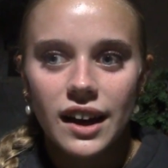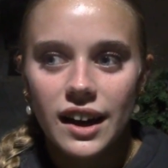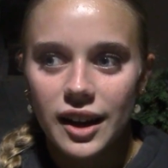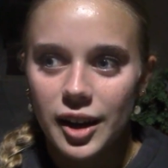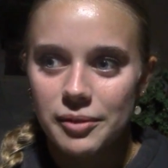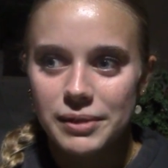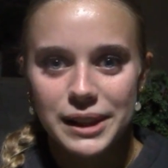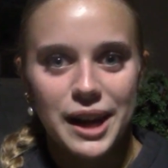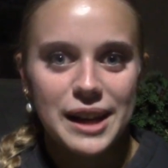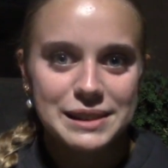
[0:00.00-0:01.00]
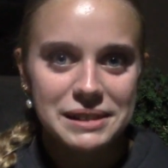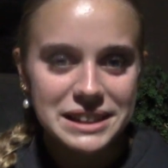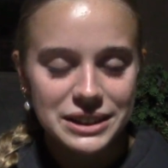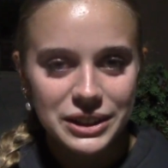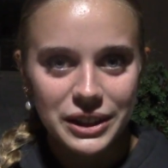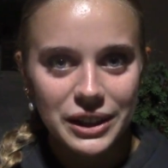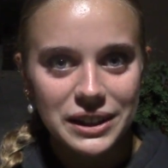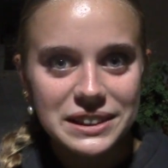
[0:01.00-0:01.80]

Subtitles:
And yeah, it's my senior year,